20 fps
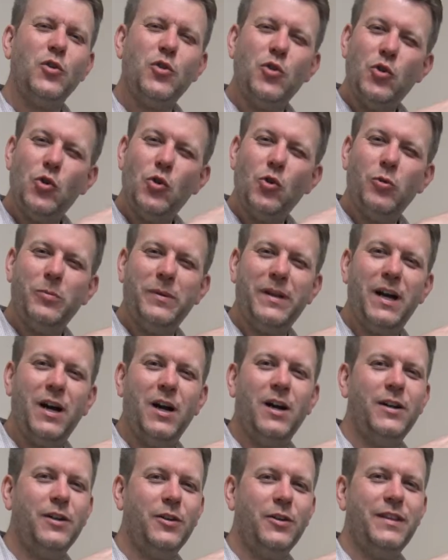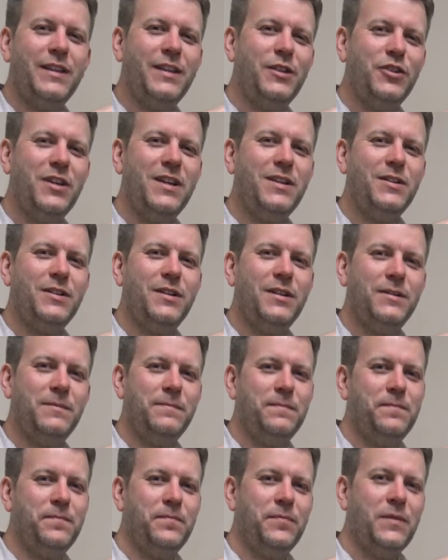normally high on the agenda
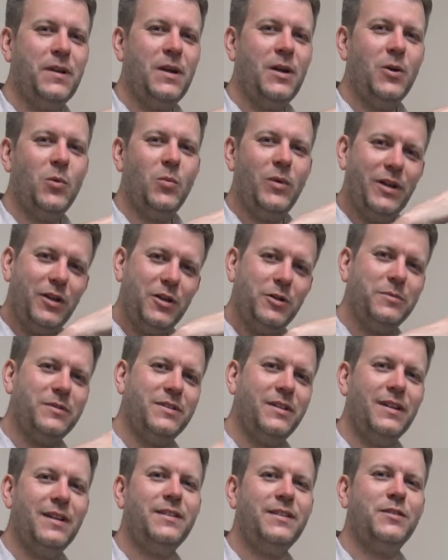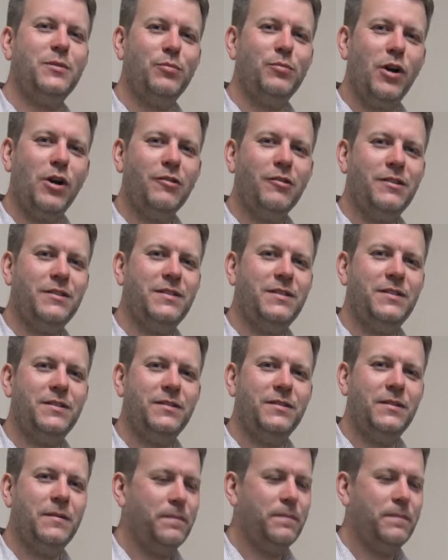when it comes to the list of priorities.